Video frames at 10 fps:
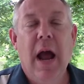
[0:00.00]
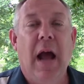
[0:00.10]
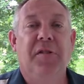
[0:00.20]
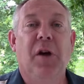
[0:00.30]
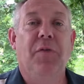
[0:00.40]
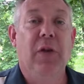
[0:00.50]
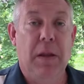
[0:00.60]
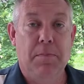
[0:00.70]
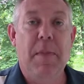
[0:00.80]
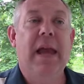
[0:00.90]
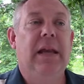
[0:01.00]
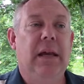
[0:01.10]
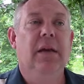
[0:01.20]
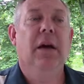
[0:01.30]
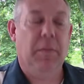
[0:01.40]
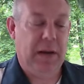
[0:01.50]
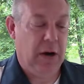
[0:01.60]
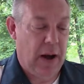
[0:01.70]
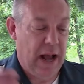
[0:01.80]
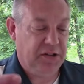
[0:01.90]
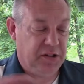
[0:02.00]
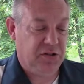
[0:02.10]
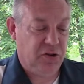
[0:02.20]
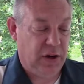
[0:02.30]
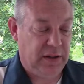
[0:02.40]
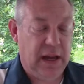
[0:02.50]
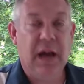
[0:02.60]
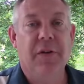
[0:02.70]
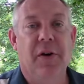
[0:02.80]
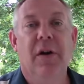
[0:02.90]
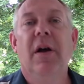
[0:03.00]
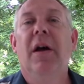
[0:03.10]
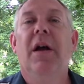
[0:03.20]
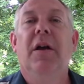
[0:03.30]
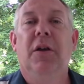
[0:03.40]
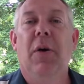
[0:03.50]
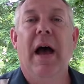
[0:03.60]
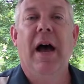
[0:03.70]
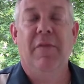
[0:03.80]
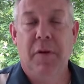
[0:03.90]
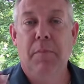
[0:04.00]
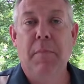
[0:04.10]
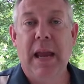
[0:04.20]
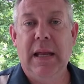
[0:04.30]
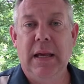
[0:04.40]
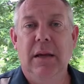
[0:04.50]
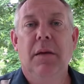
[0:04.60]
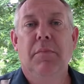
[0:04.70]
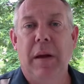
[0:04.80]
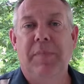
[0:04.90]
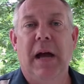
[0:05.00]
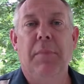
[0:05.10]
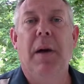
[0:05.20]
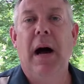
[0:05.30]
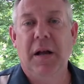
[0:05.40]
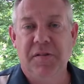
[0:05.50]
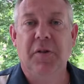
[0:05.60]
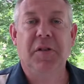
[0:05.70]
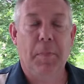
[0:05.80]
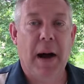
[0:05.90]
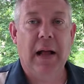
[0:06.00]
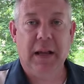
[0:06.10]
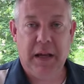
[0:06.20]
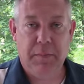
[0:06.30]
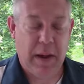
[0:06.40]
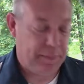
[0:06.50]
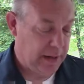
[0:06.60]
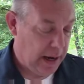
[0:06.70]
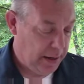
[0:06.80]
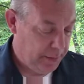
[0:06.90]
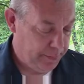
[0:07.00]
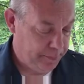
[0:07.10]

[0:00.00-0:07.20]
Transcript: And so if you get many amino acids joined together, you have many peptide bonds, or it's a polypeptide.